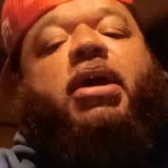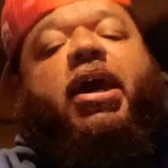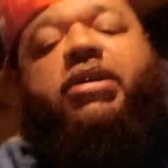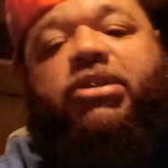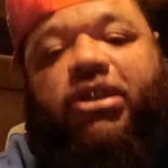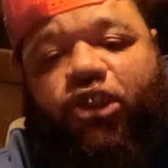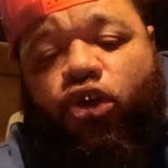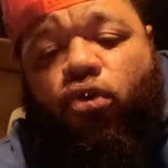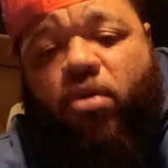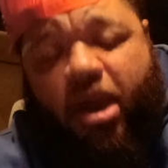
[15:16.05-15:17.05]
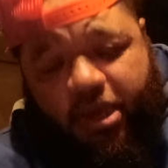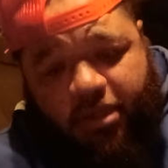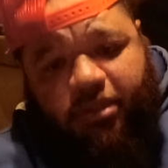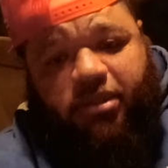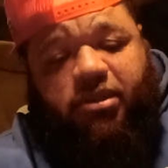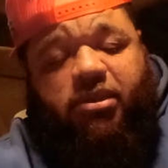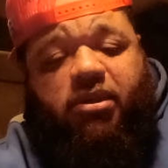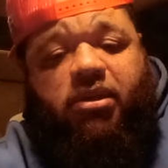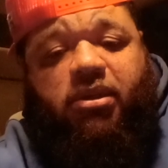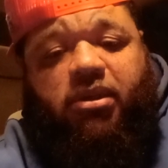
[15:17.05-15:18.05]
Exit is your right.
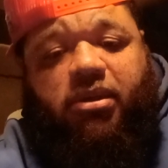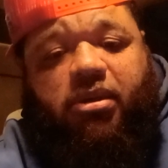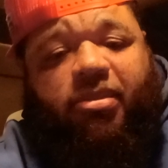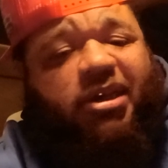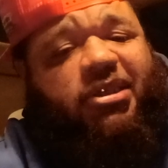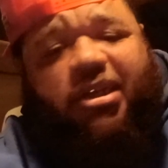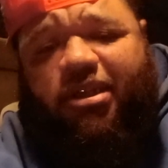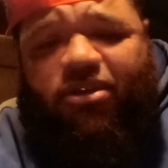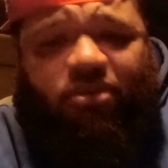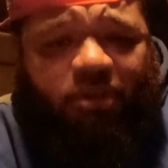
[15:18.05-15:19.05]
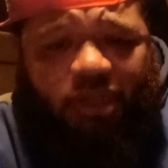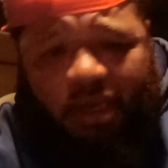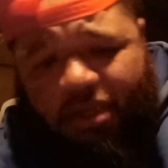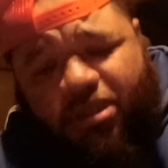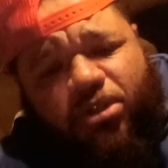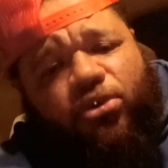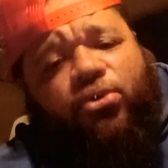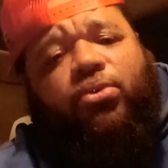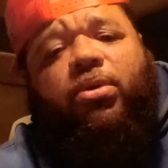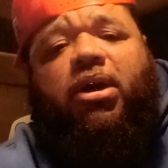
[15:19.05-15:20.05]
I'm not telling you anything to
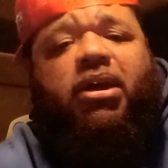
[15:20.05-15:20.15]
do